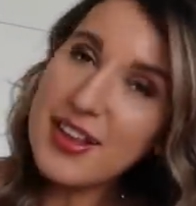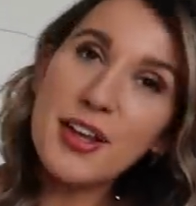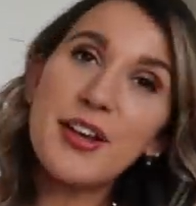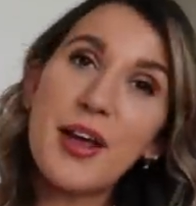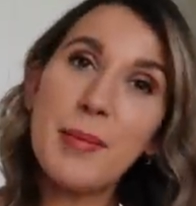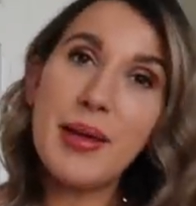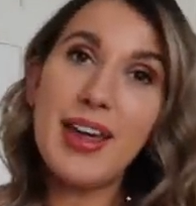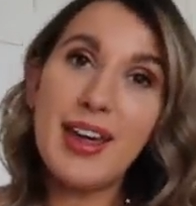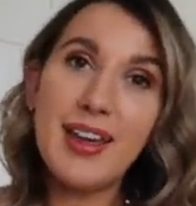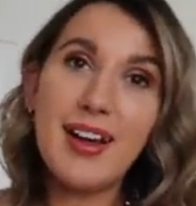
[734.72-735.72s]
you know
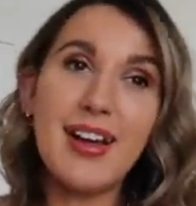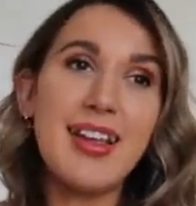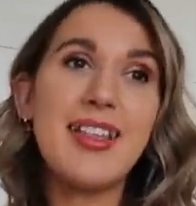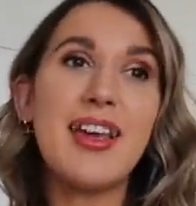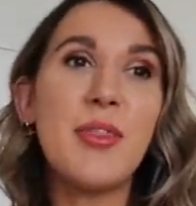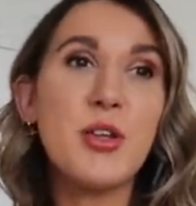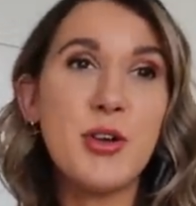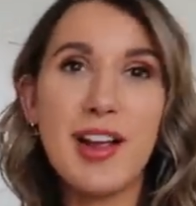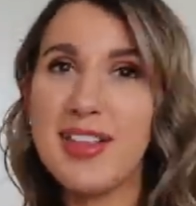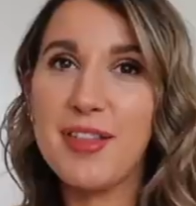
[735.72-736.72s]
me, it's either
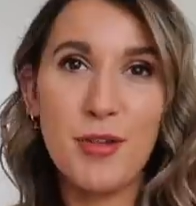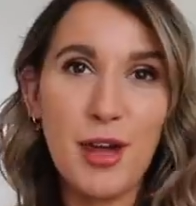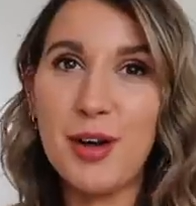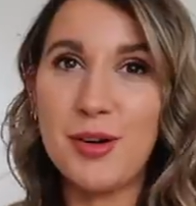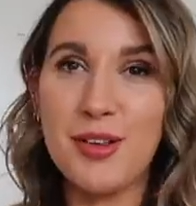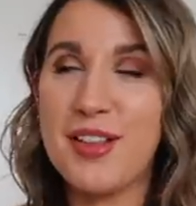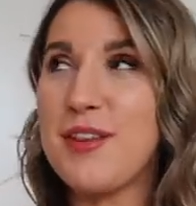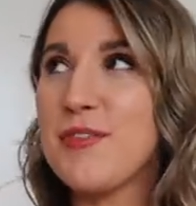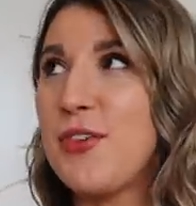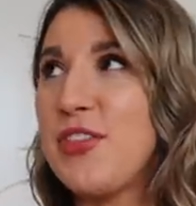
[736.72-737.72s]
dresses or colors
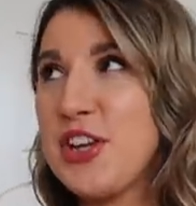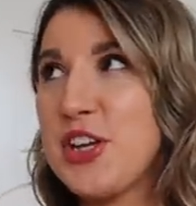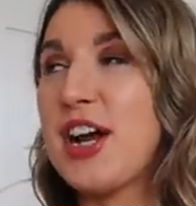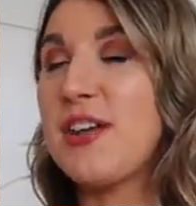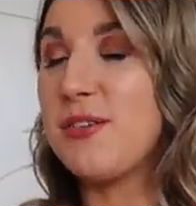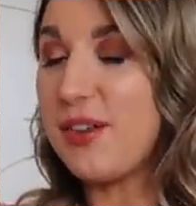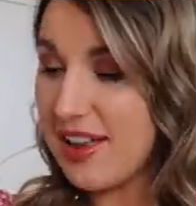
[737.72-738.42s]
over on this channel,